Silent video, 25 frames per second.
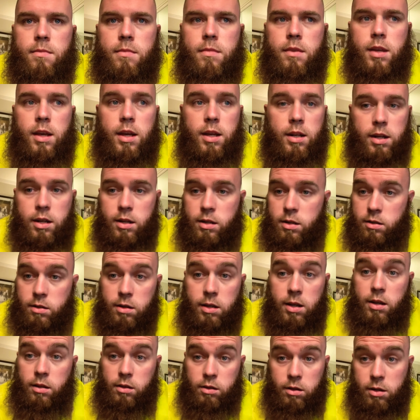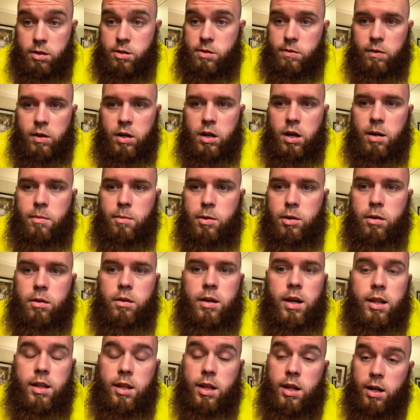And it looks phenomenal.
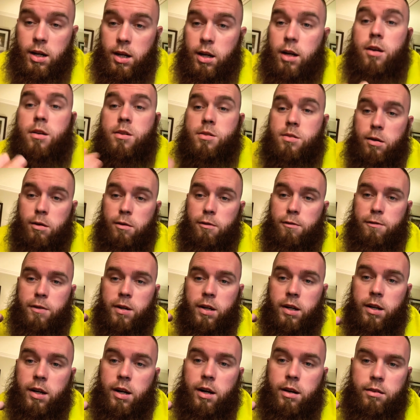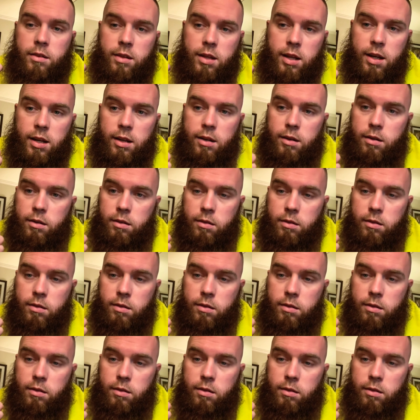And then I also have figured out that